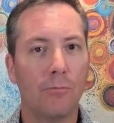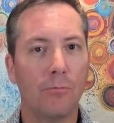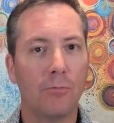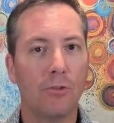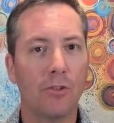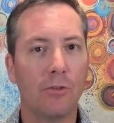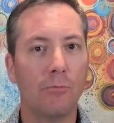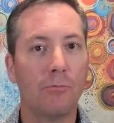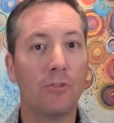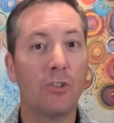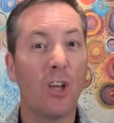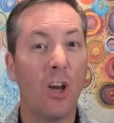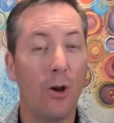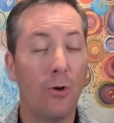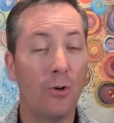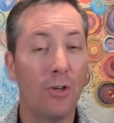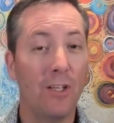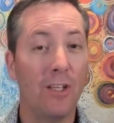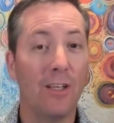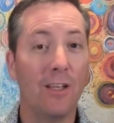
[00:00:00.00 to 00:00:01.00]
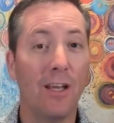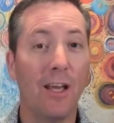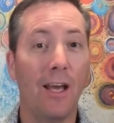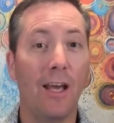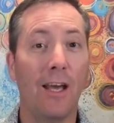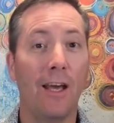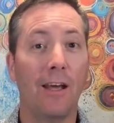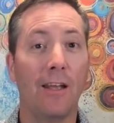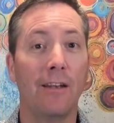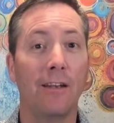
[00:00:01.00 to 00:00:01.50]
some toning
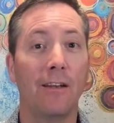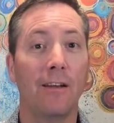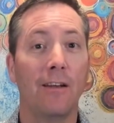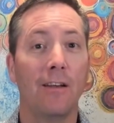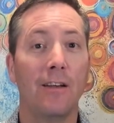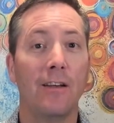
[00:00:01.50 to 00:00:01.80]
and